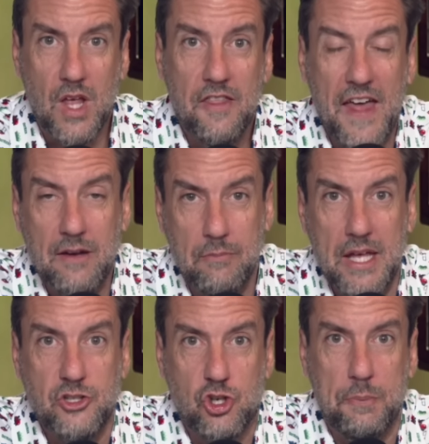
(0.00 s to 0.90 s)
that
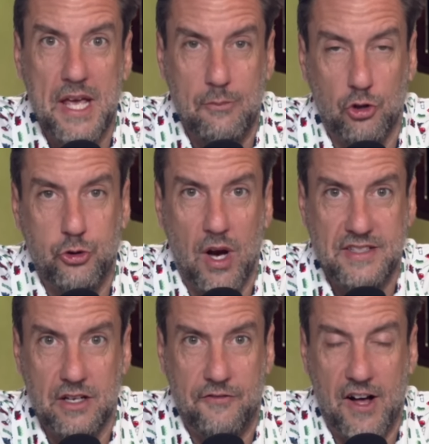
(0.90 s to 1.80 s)
men should be able to
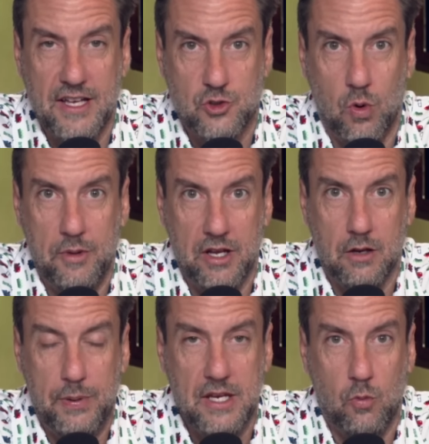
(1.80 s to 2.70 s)
identify as women and
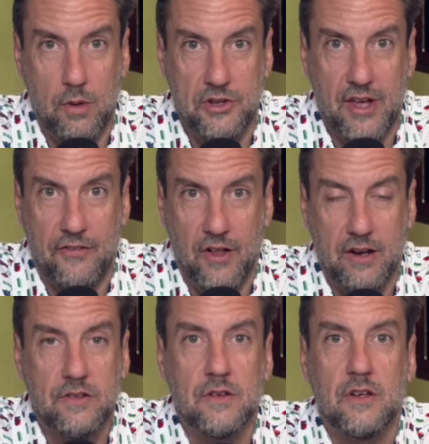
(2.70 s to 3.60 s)
compete in women's
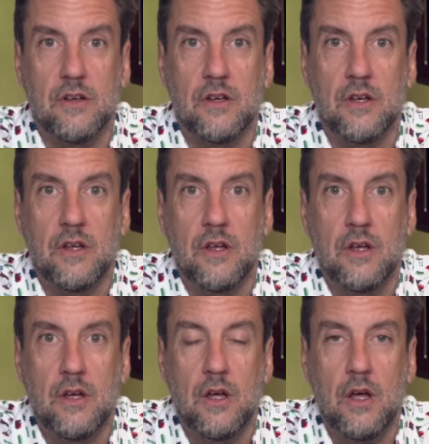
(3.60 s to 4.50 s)
athletics.
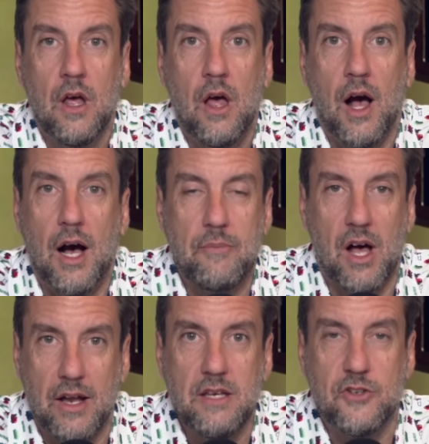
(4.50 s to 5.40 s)
I'm
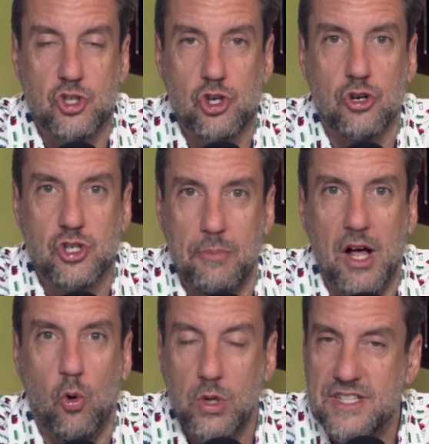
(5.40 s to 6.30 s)
not even sure
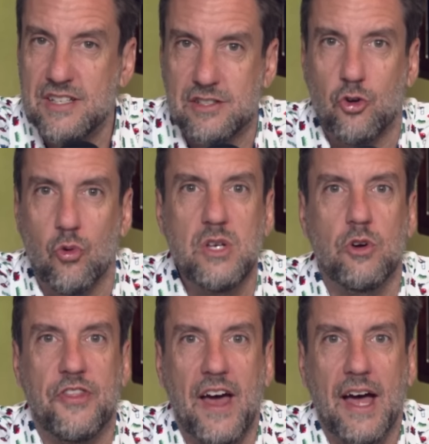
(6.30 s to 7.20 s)
Jemele would disagree
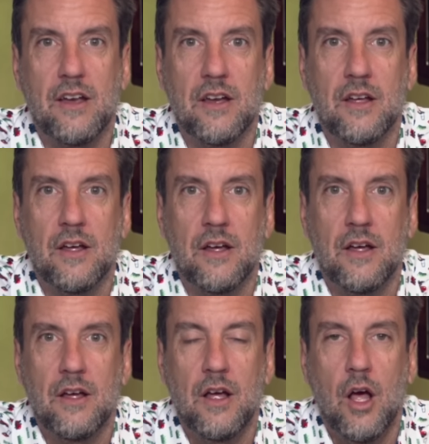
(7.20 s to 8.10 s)
with that.
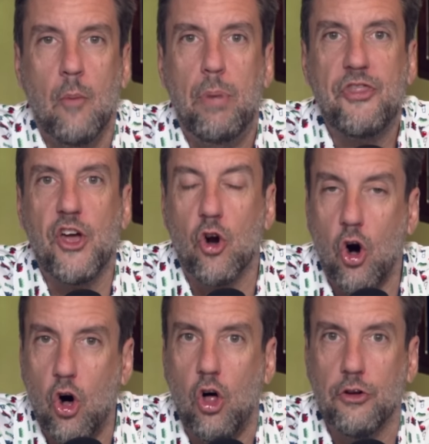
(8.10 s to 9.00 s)
But they're
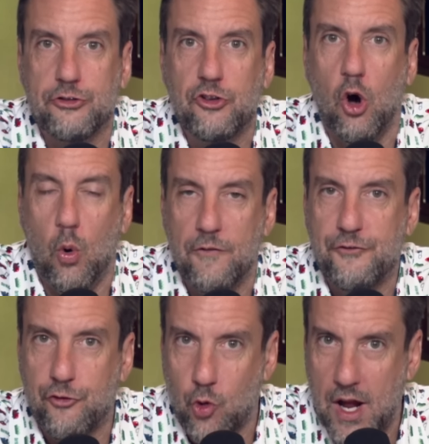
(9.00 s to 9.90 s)
all so
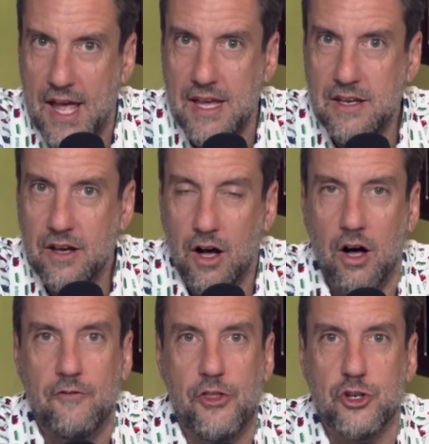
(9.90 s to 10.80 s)
afraid
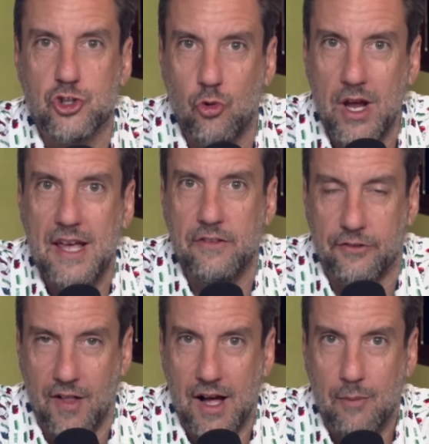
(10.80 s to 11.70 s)
of the trans
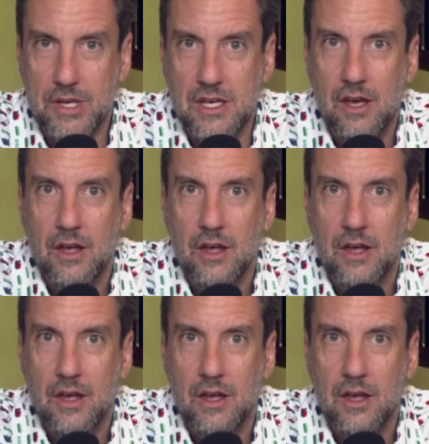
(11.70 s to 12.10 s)
lobby